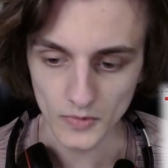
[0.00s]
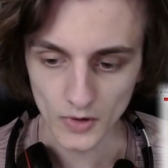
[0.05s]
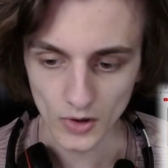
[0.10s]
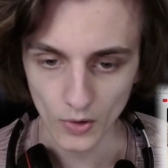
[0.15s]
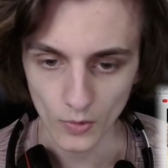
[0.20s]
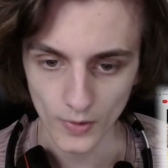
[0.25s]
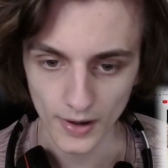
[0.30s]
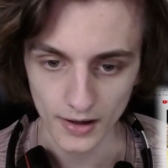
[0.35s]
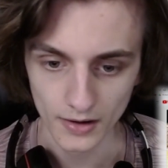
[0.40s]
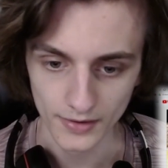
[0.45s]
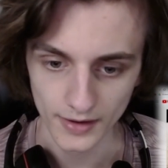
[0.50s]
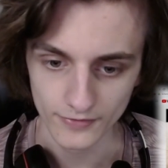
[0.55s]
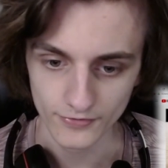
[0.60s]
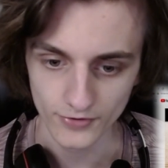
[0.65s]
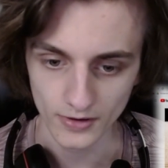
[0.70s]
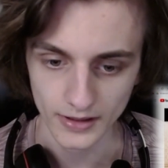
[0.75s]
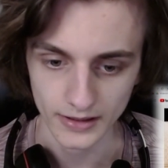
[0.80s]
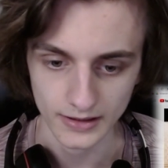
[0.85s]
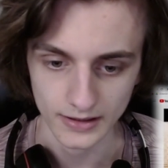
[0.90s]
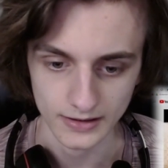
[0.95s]
Wow, that
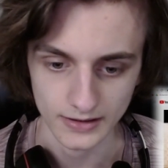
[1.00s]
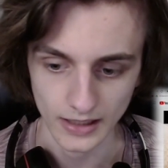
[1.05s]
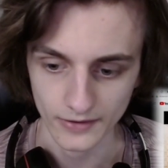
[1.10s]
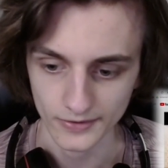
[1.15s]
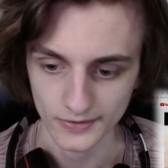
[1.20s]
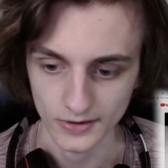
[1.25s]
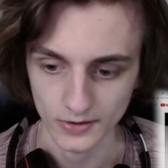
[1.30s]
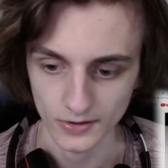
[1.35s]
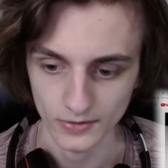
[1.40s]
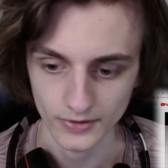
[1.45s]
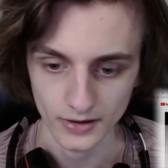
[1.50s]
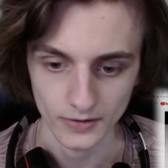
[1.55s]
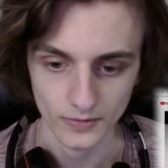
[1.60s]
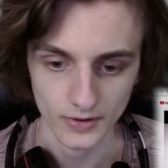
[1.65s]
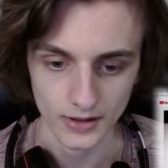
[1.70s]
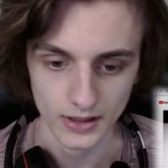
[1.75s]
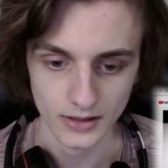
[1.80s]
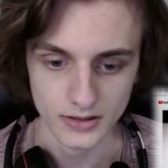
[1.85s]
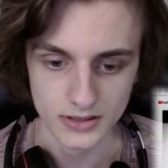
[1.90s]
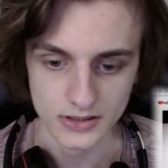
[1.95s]
felt like Death Note there,
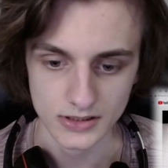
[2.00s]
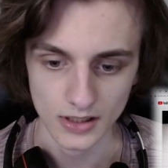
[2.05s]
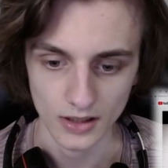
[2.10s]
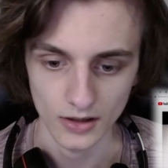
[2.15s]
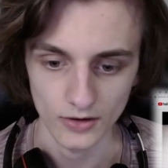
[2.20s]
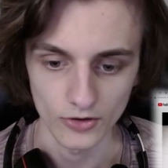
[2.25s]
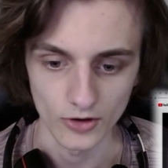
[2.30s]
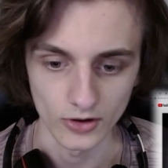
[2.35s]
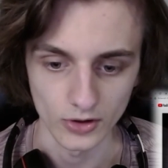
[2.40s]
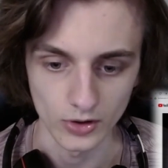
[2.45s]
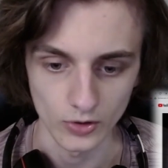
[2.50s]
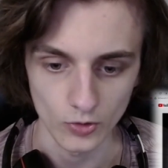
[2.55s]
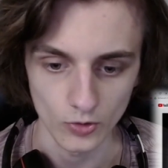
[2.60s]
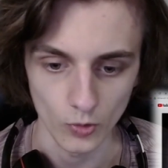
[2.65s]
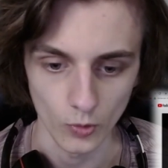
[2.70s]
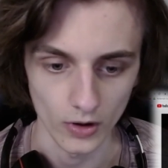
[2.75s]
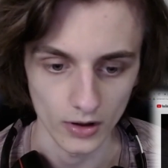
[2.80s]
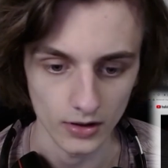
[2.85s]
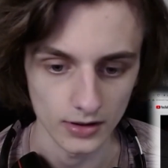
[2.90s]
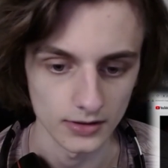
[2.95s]
what I just said. The new
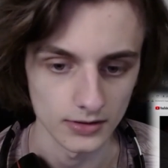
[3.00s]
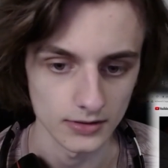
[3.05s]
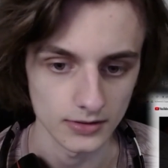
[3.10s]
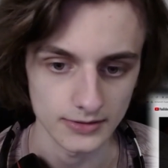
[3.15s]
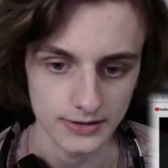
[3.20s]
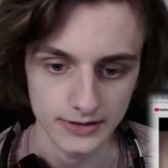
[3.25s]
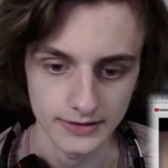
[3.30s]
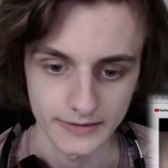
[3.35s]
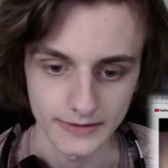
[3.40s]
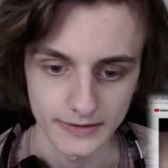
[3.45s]
world.